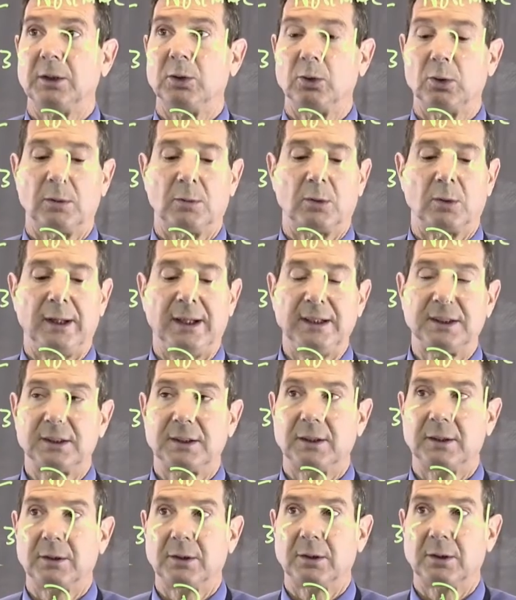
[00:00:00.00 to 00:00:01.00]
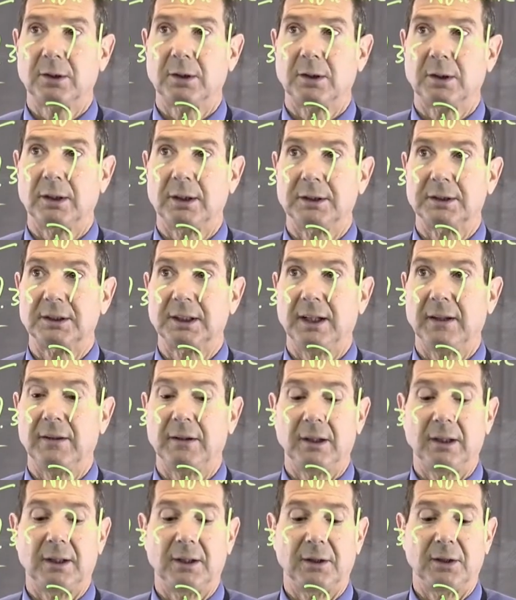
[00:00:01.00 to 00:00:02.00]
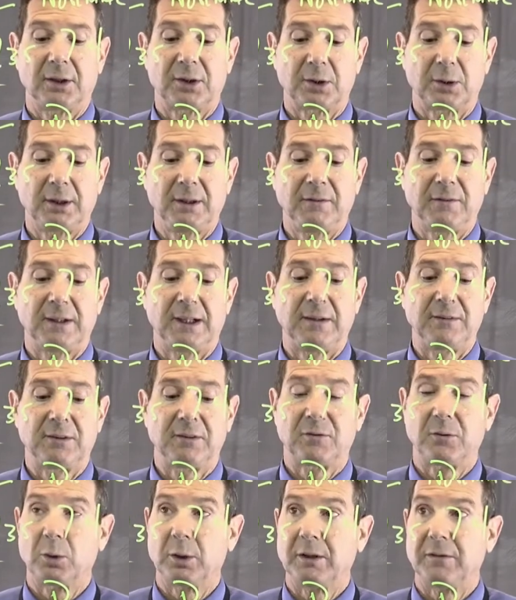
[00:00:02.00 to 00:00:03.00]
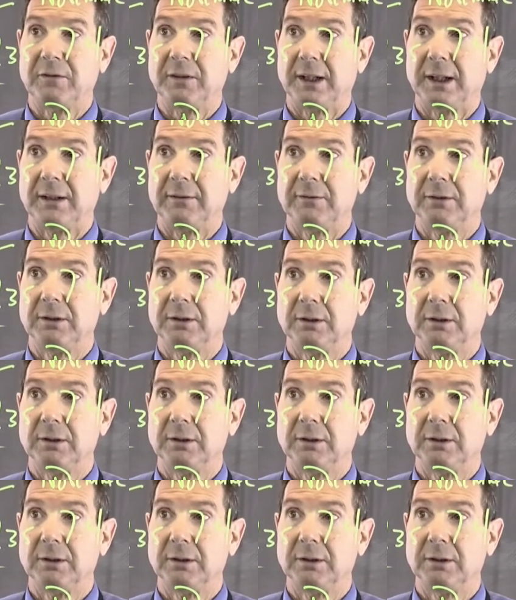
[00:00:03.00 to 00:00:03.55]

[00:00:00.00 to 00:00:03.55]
Normal range 35 to 45.